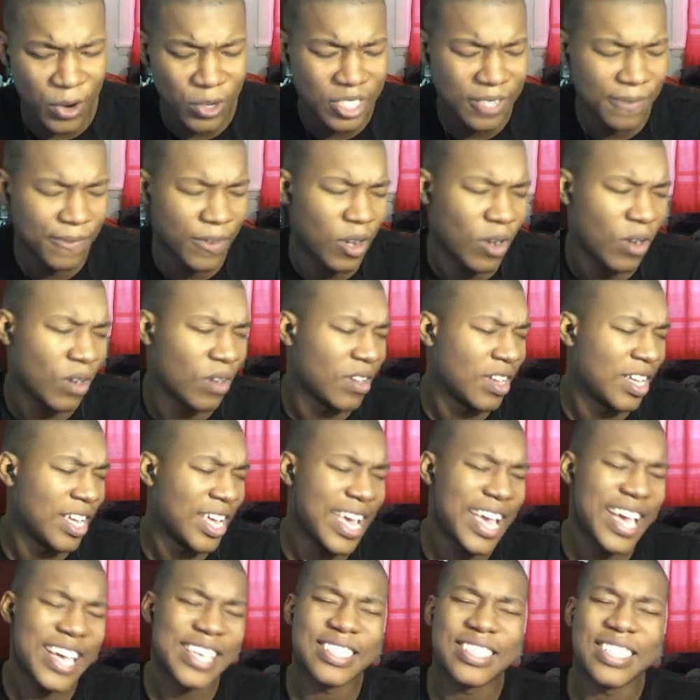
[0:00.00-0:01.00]
First of all,
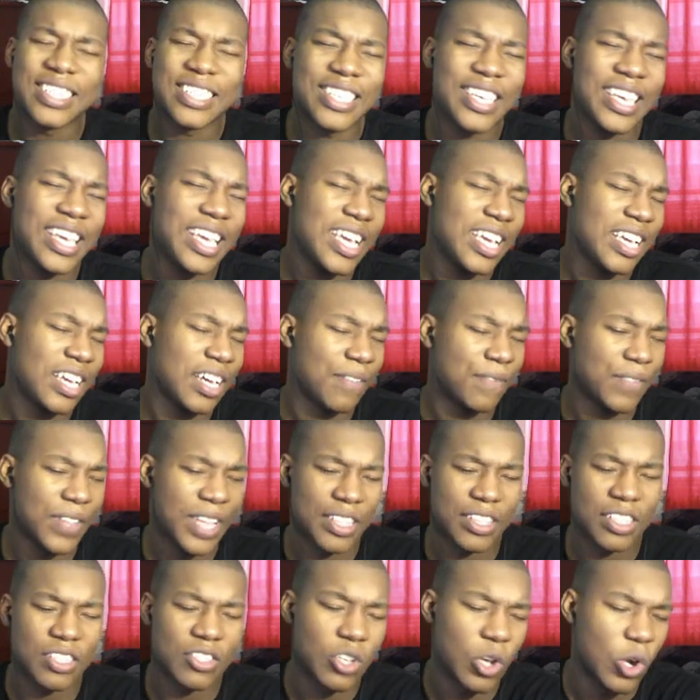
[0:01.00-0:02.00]
as the king of
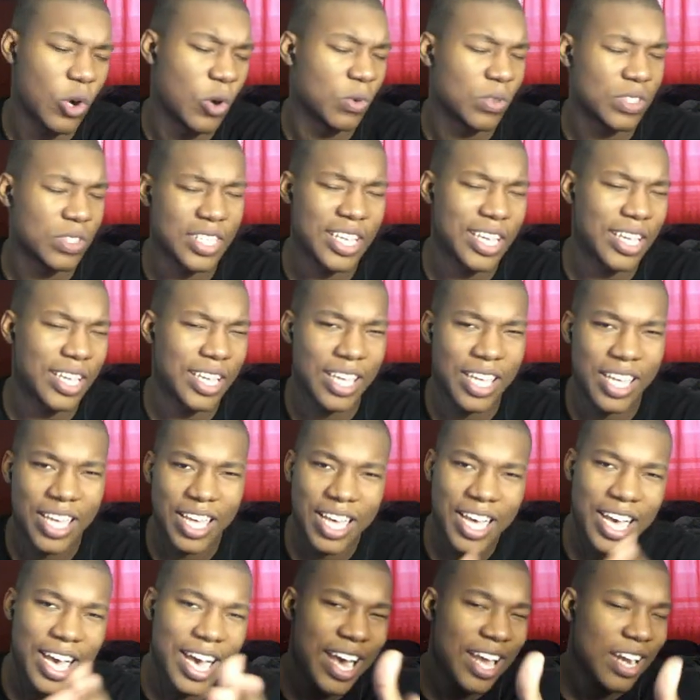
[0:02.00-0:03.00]
like this whole thing,
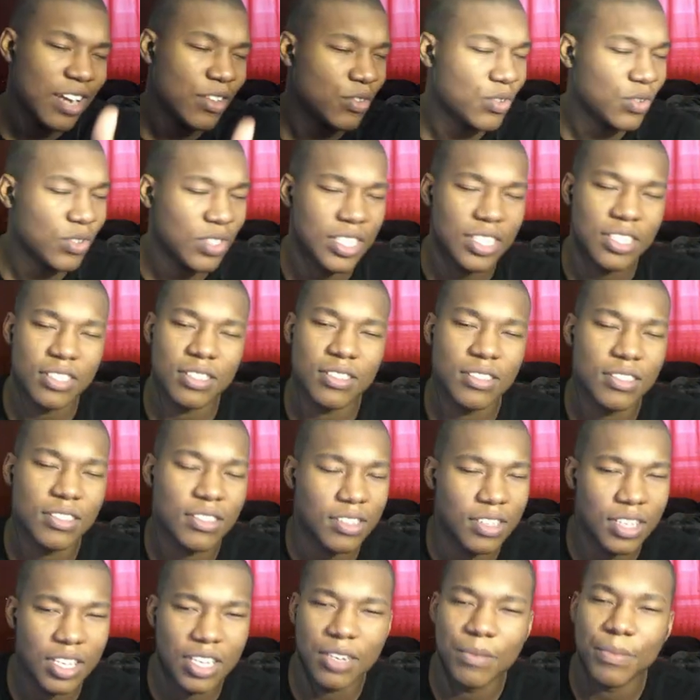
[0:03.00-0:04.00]
how did you get
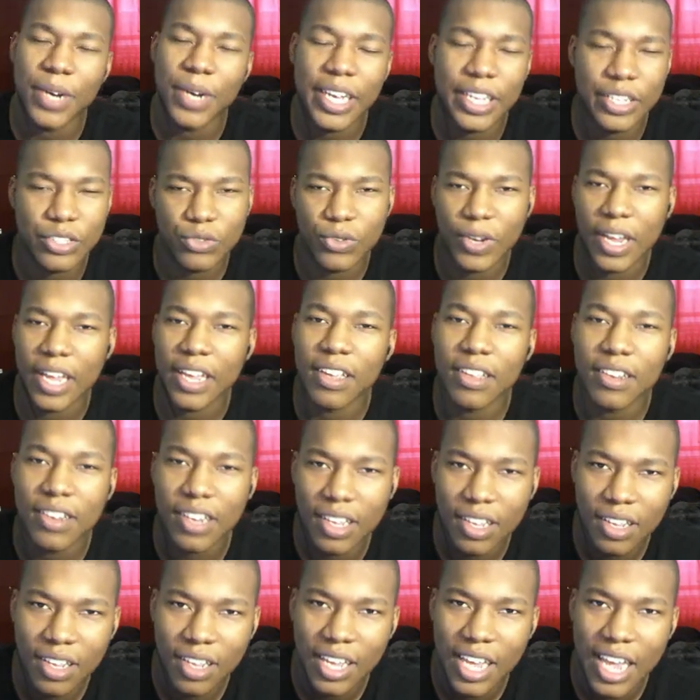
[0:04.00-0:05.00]
eaten by a
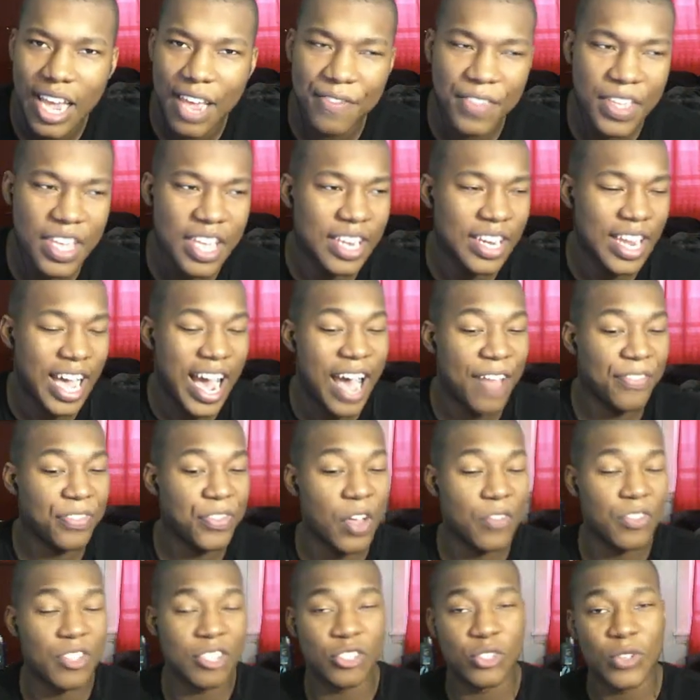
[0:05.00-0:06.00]
dragon? And then I
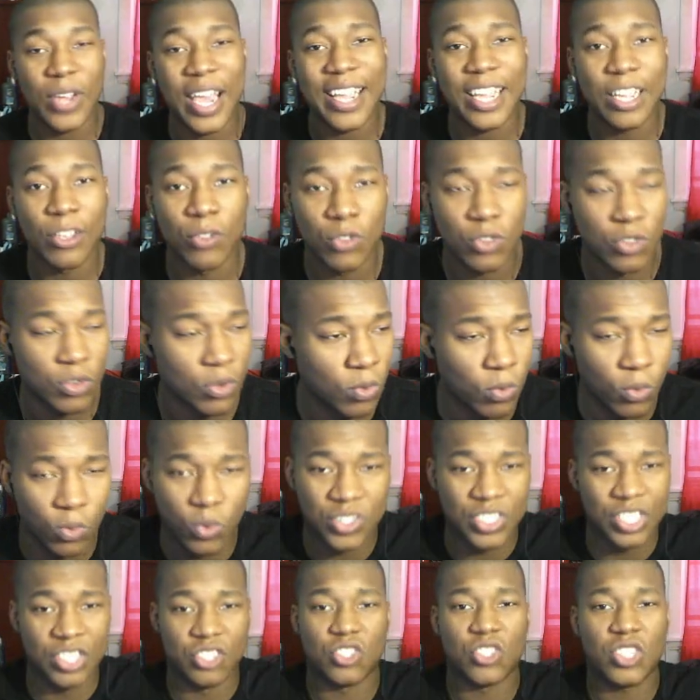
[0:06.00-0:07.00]
thought the dragon
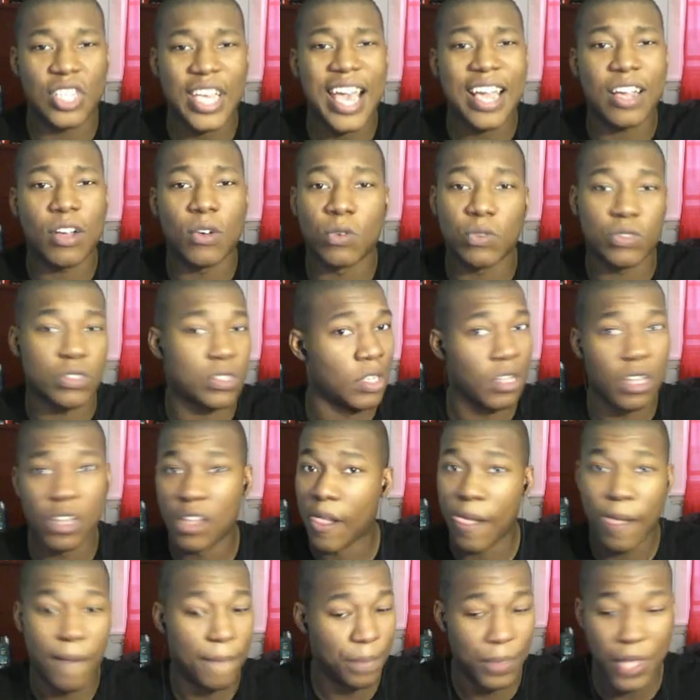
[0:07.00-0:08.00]
was in shackles.
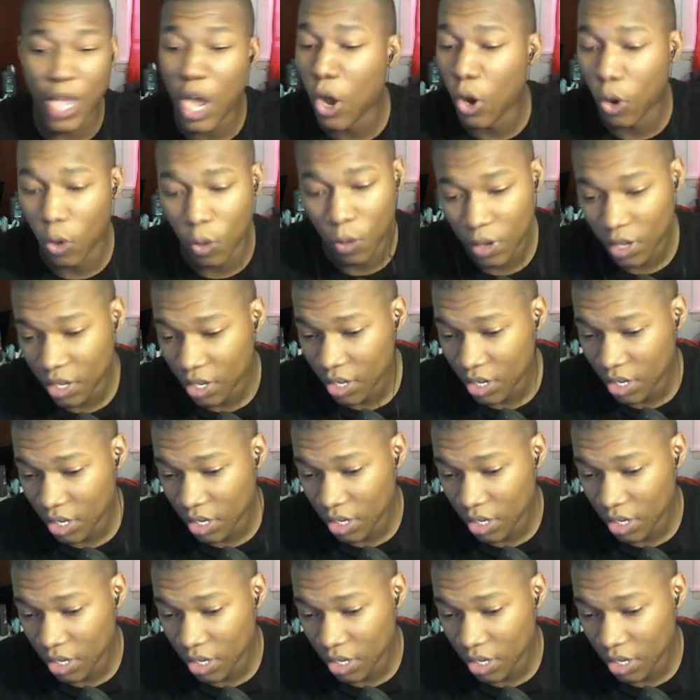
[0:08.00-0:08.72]
No.